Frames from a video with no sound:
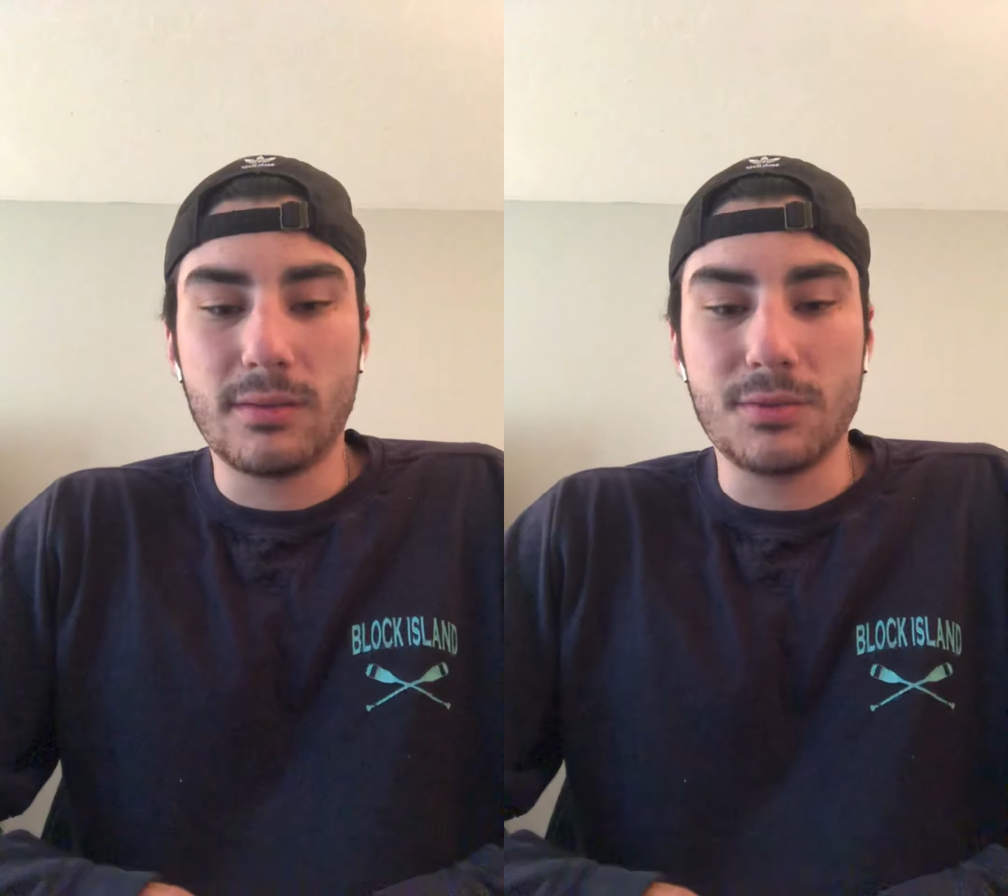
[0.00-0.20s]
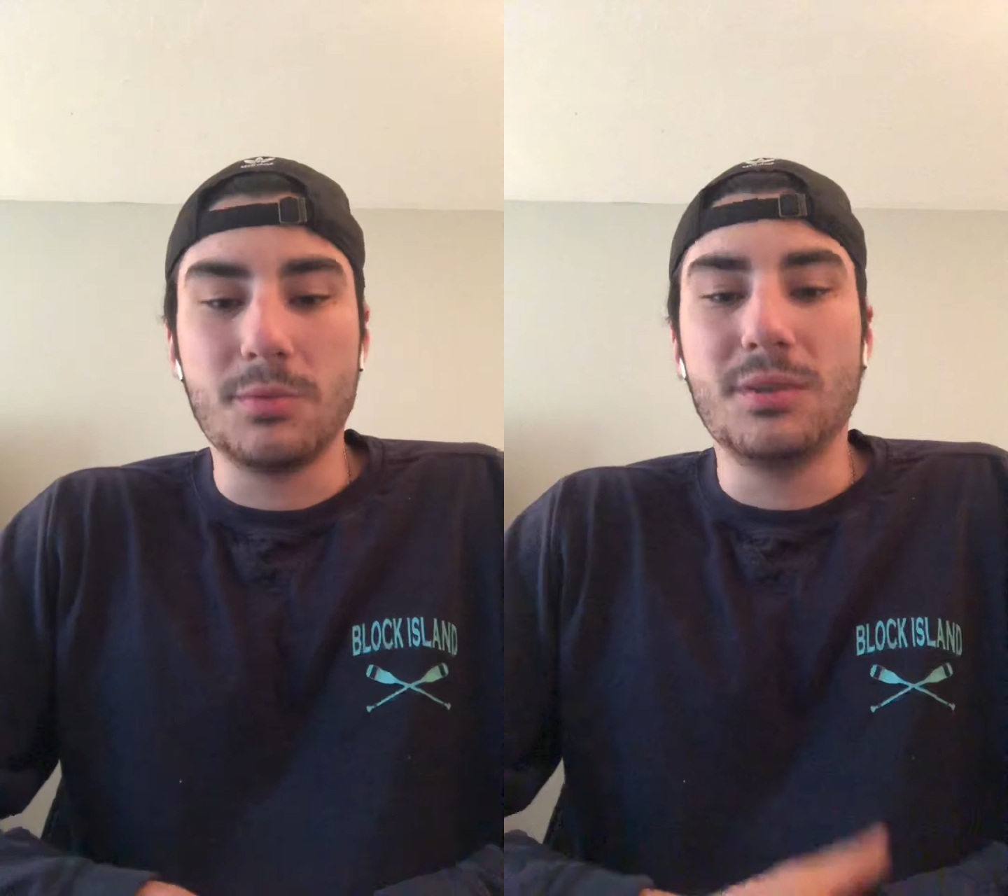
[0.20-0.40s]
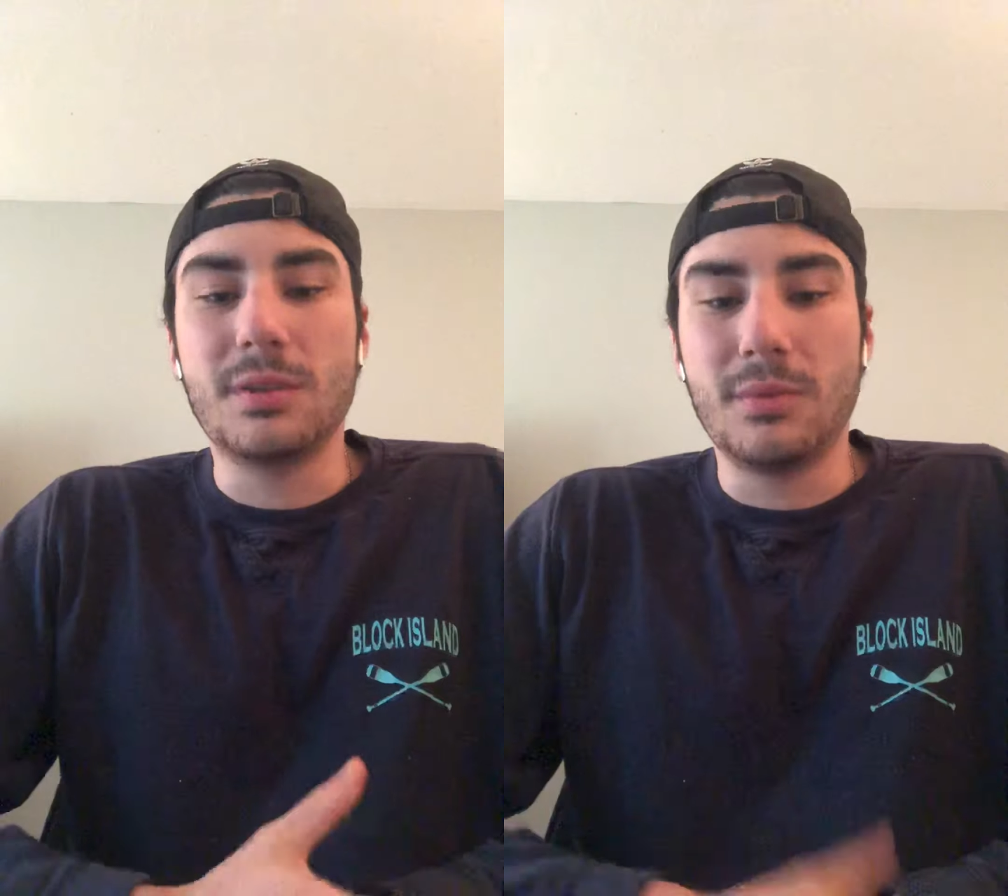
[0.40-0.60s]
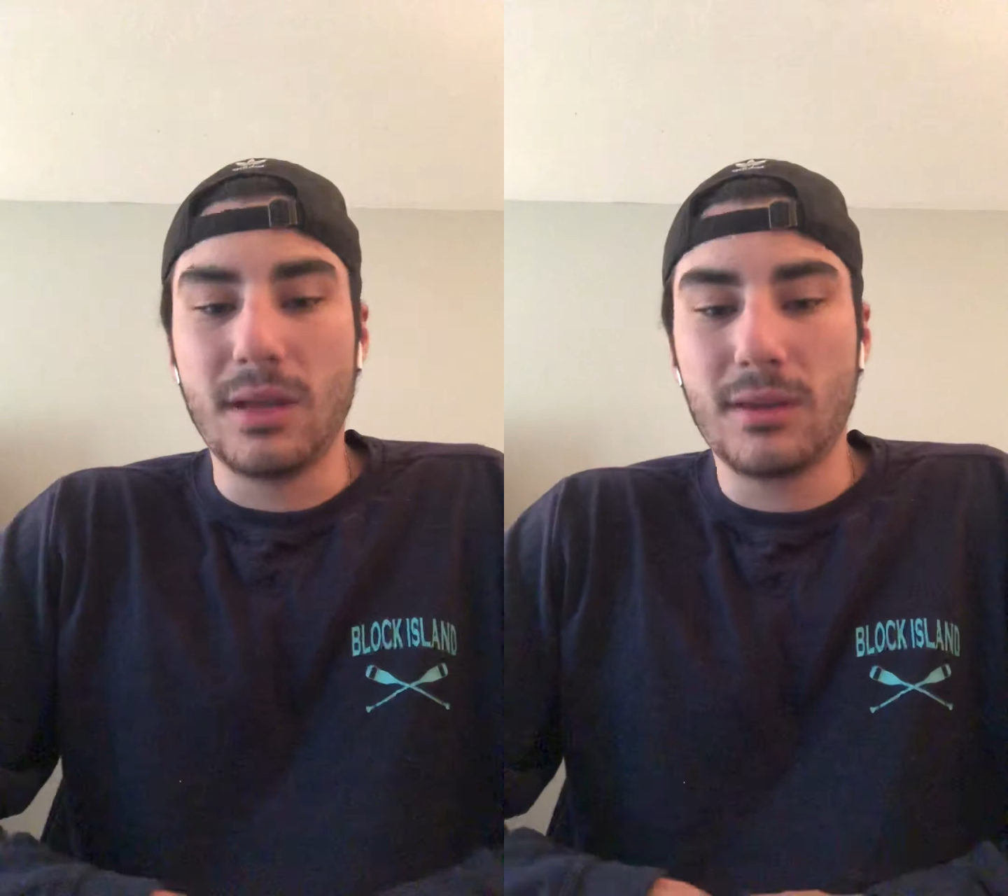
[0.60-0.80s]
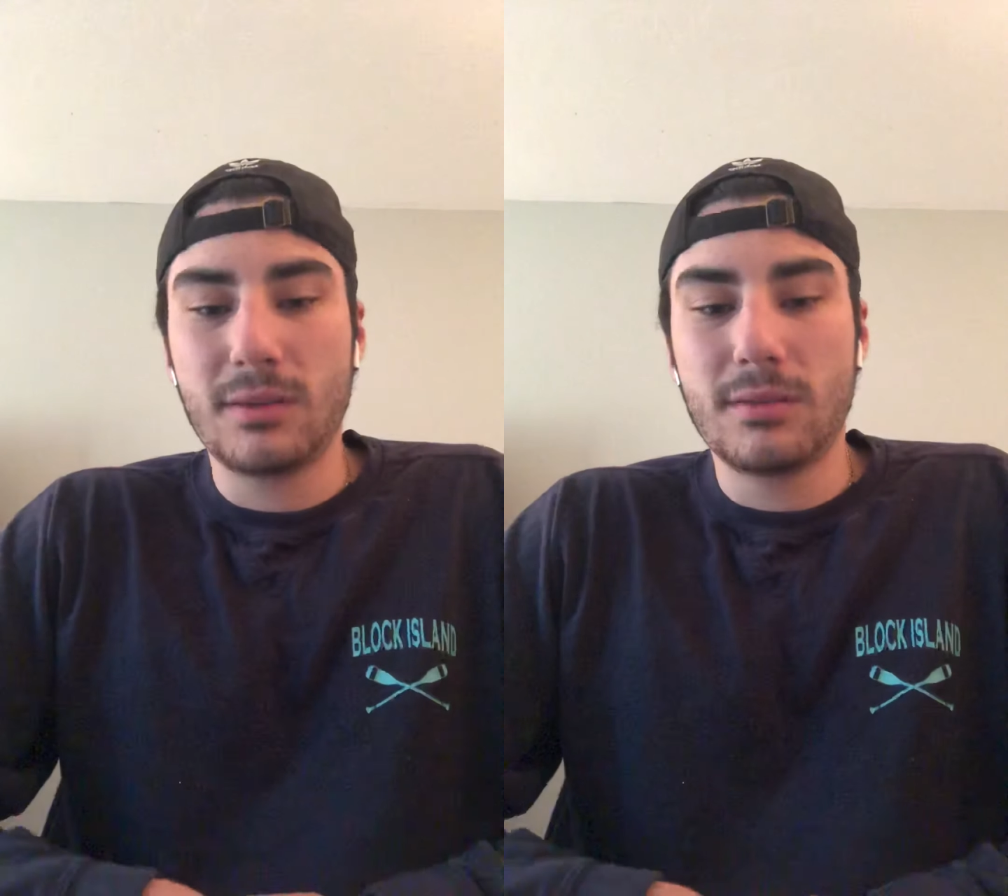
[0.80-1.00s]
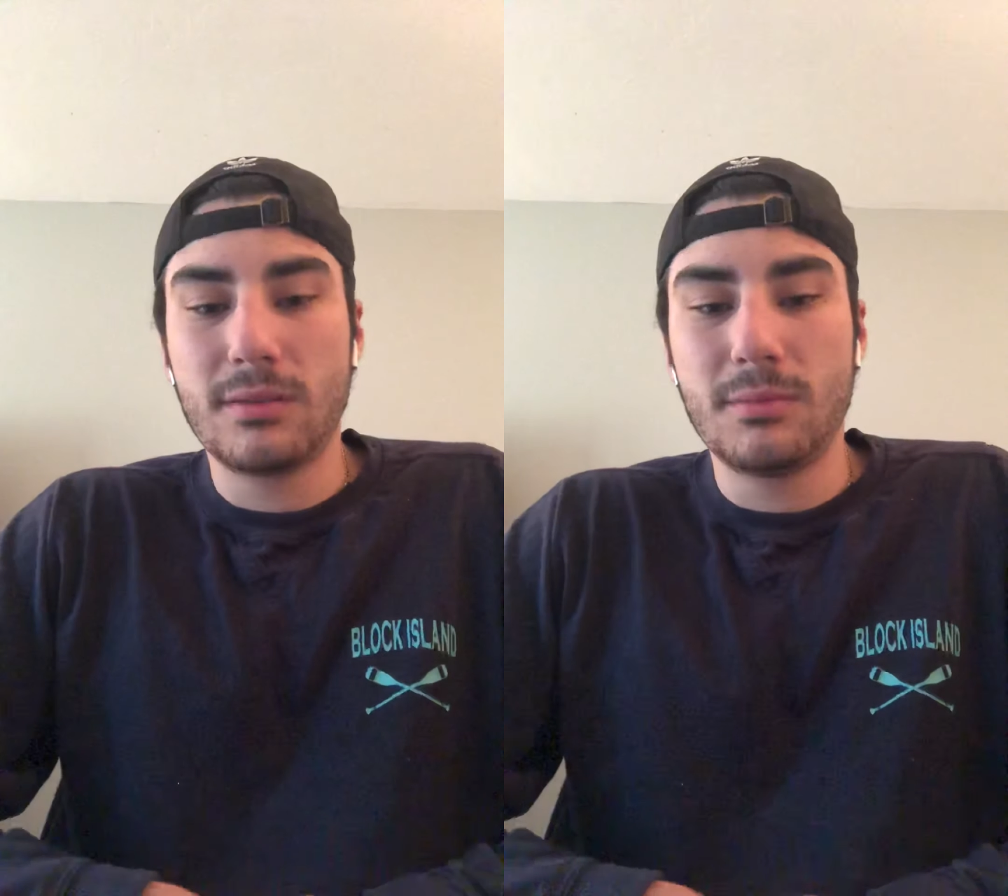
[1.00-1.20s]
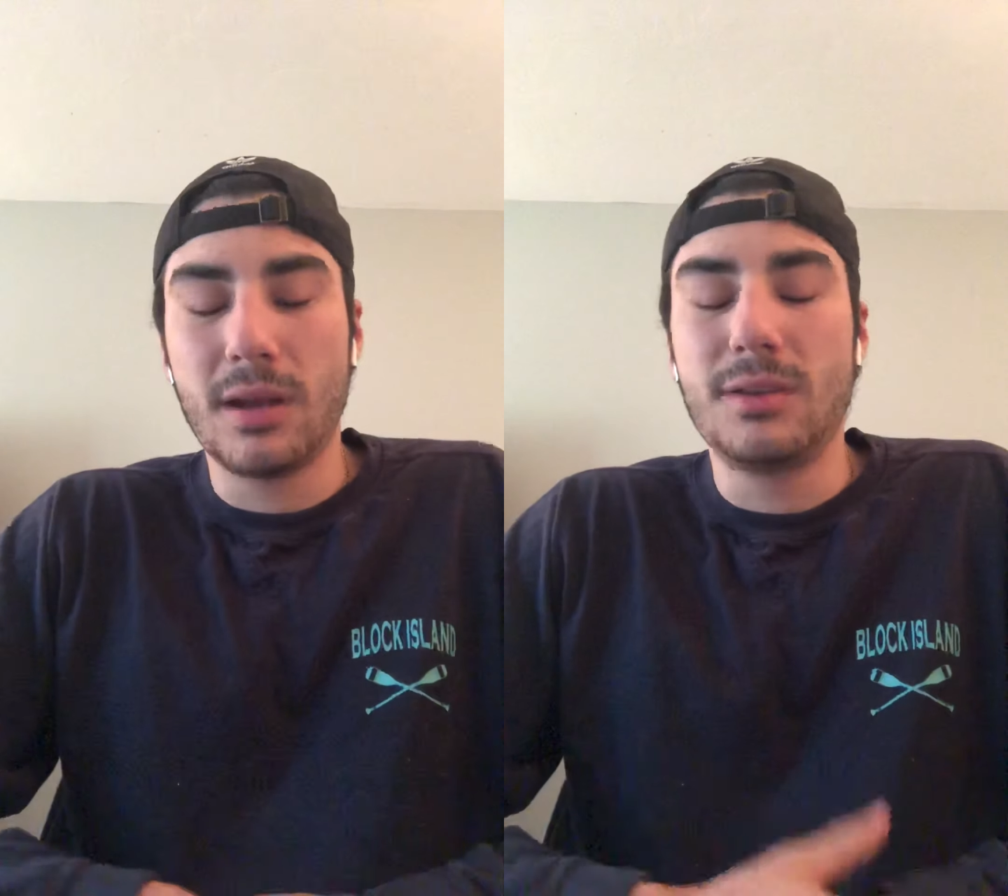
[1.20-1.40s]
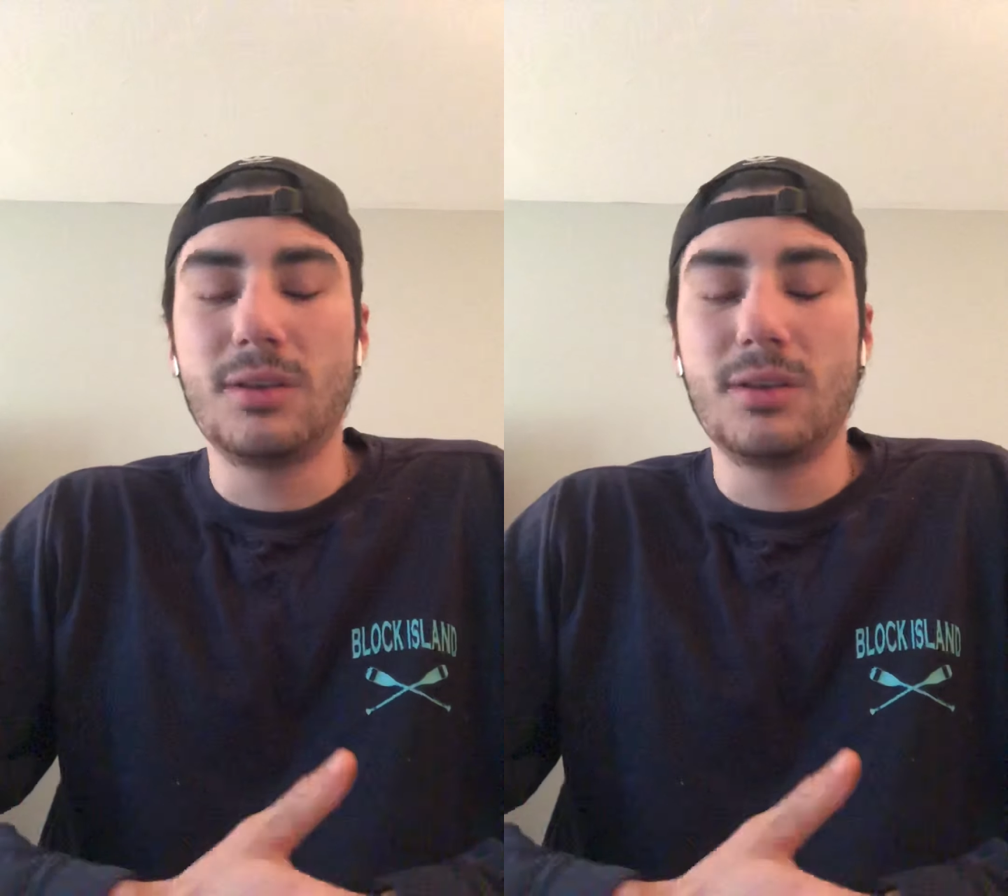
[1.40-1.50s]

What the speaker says: this would be something that parents